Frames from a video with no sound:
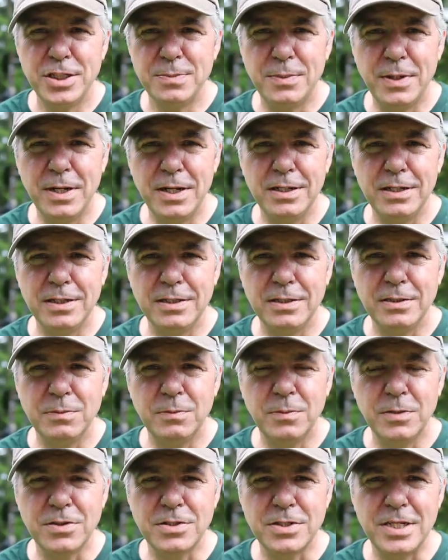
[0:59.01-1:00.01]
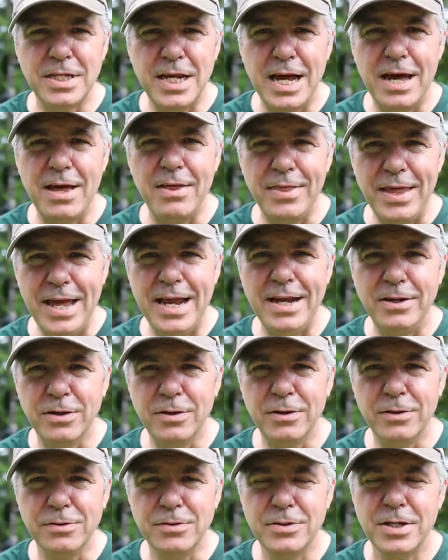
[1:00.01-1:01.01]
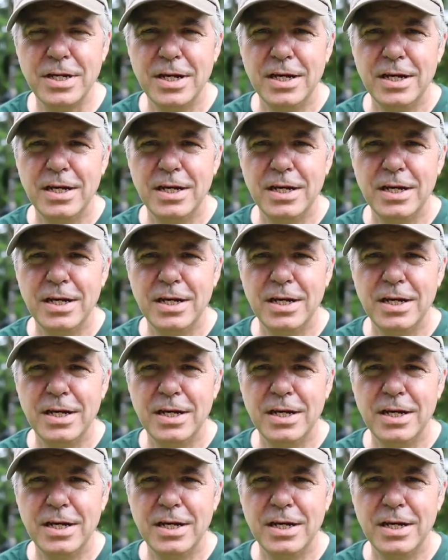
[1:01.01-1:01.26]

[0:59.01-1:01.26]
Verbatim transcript: but we'll see how that goes.